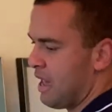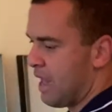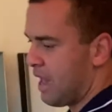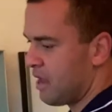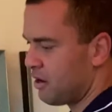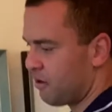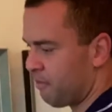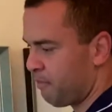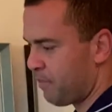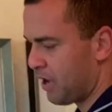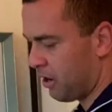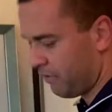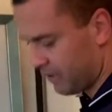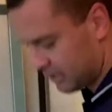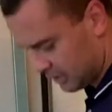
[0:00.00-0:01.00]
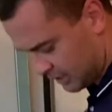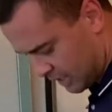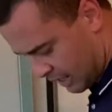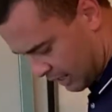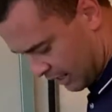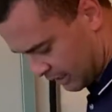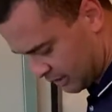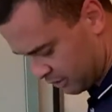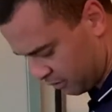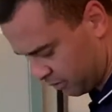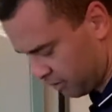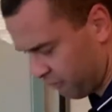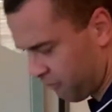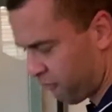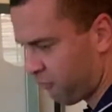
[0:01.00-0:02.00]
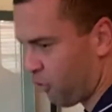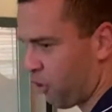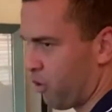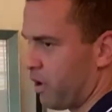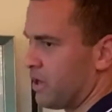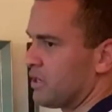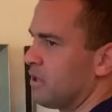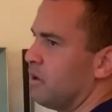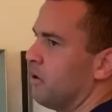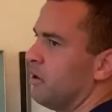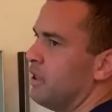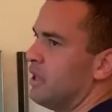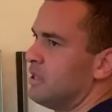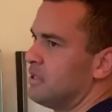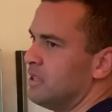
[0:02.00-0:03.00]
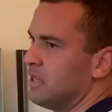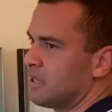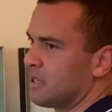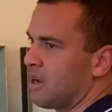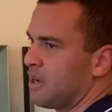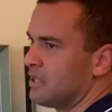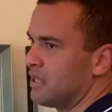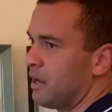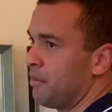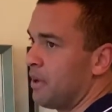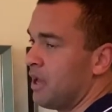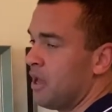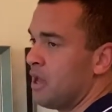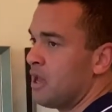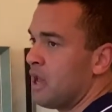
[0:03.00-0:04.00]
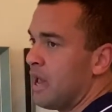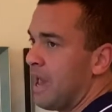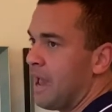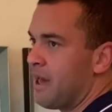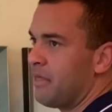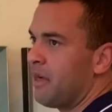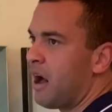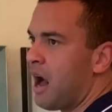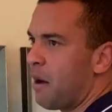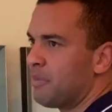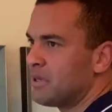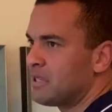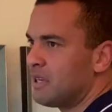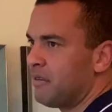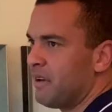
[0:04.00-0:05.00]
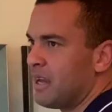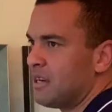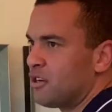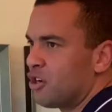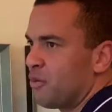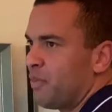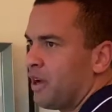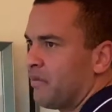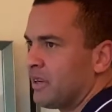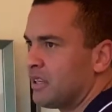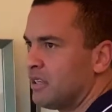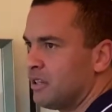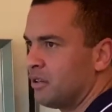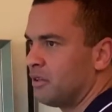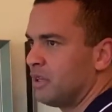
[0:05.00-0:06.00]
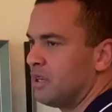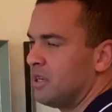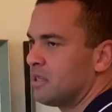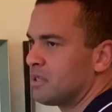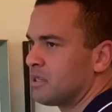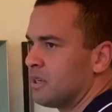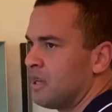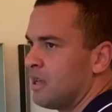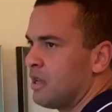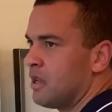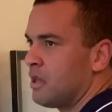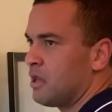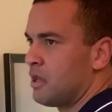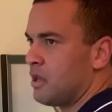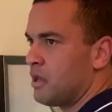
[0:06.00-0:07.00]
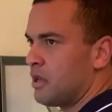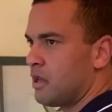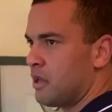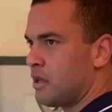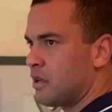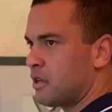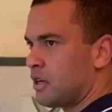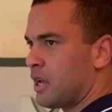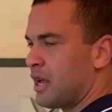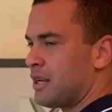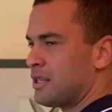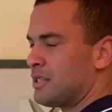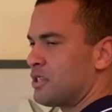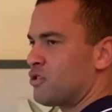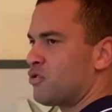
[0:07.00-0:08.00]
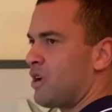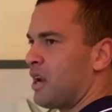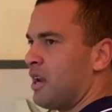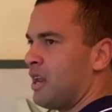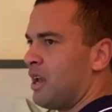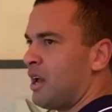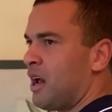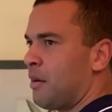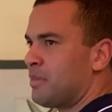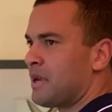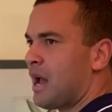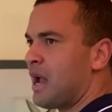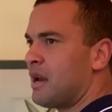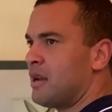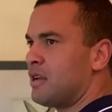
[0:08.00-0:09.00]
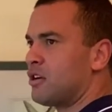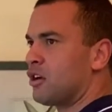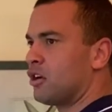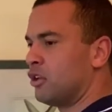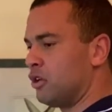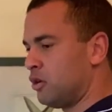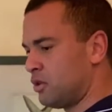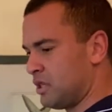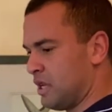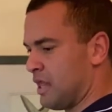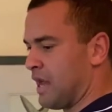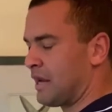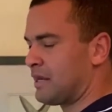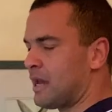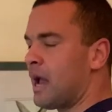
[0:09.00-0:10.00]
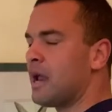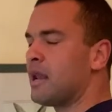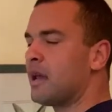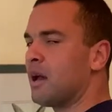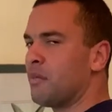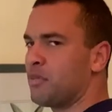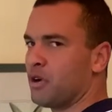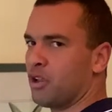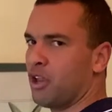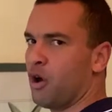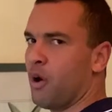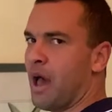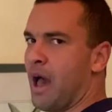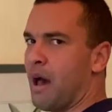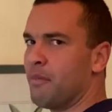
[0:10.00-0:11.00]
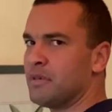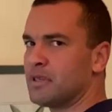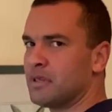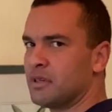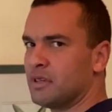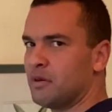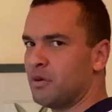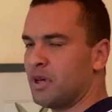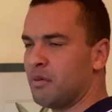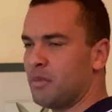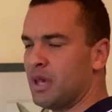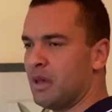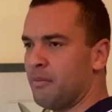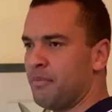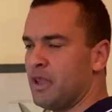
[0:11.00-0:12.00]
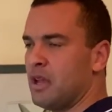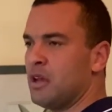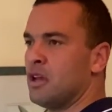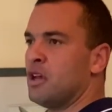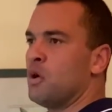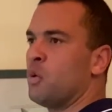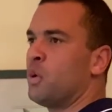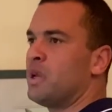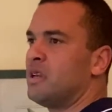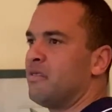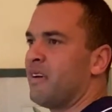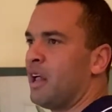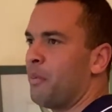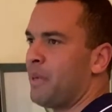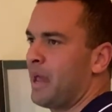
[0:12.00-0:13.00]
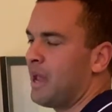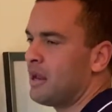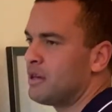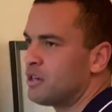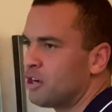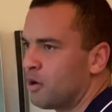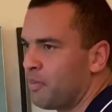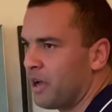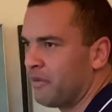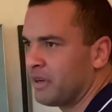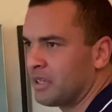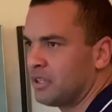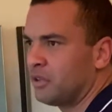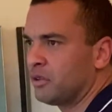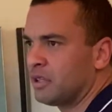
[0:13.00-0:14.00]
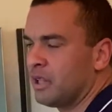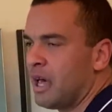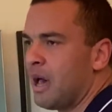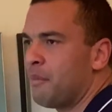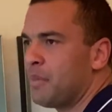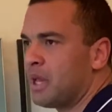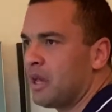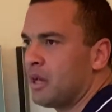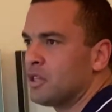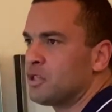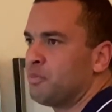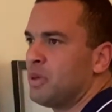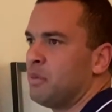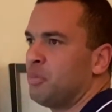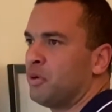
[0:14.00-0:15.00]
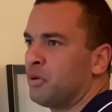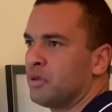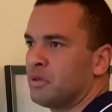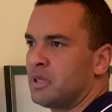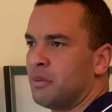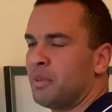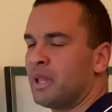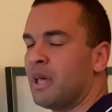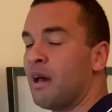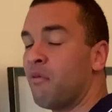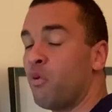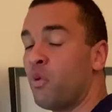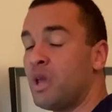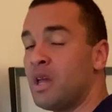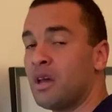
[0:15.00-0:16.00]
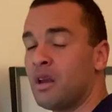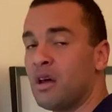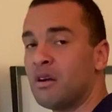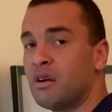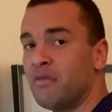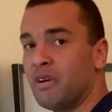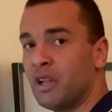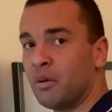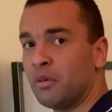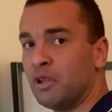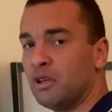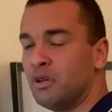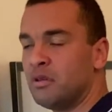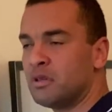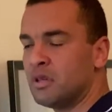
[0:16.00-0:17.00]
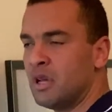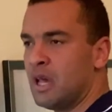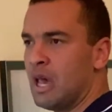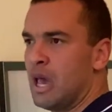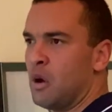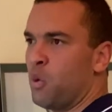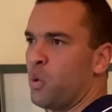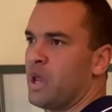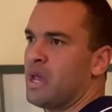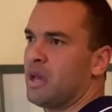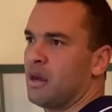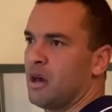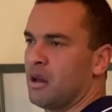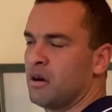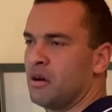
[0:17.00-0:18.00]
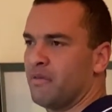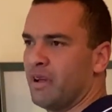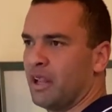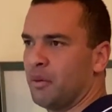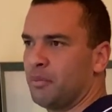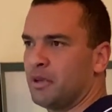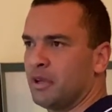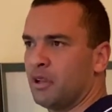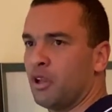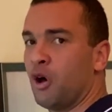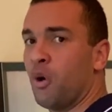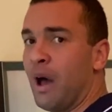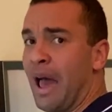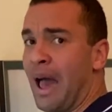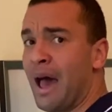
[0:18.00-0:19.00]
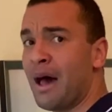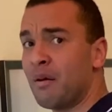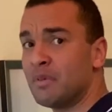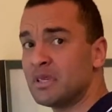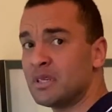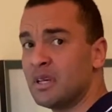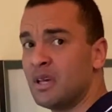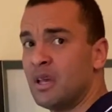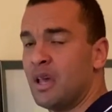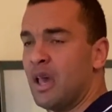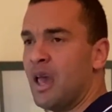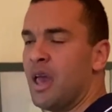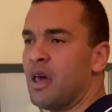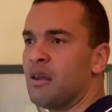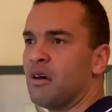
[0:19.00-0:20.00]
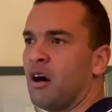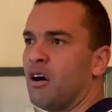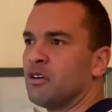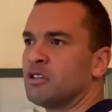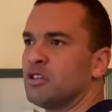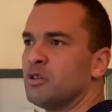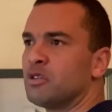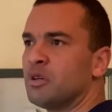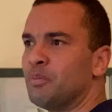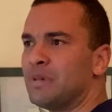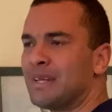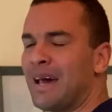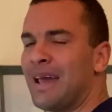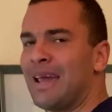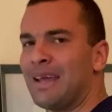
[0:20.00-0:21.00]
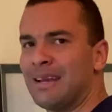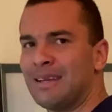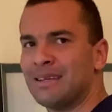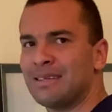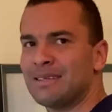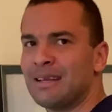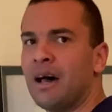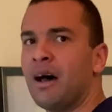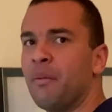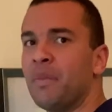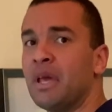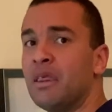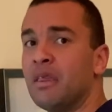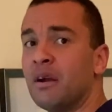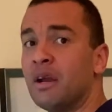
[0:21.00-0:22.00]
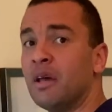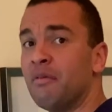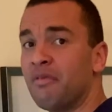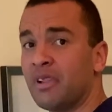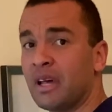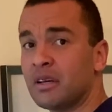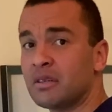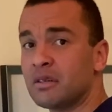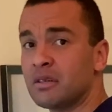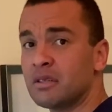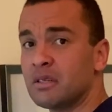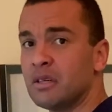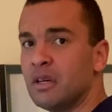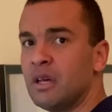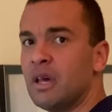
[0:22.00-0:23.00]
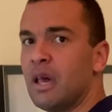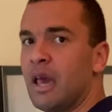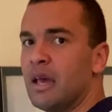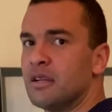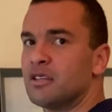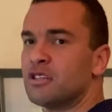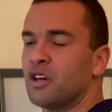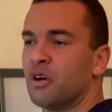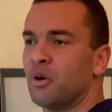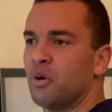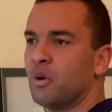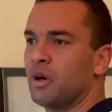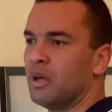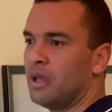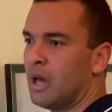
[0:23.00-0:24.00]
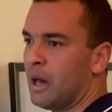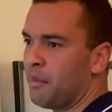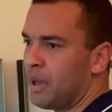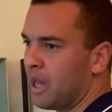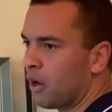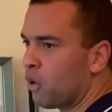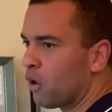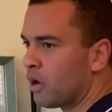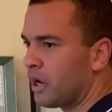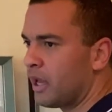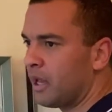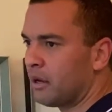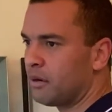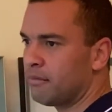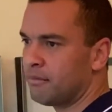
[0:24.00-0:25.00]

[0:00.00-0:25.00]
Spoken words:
and your pelvis is kind of like tilted forward. So it's this concept. The opposite of anterior pelvic tilt is kind of straightening up, tightening your glutes, and like tightening up your low abs. You with me? We develop the anterior pelvic tilt a lot because people typically have weak and underdeveloped glutes and weak and underdeveloped low abs, and also some tightness in their hip flexors. And so it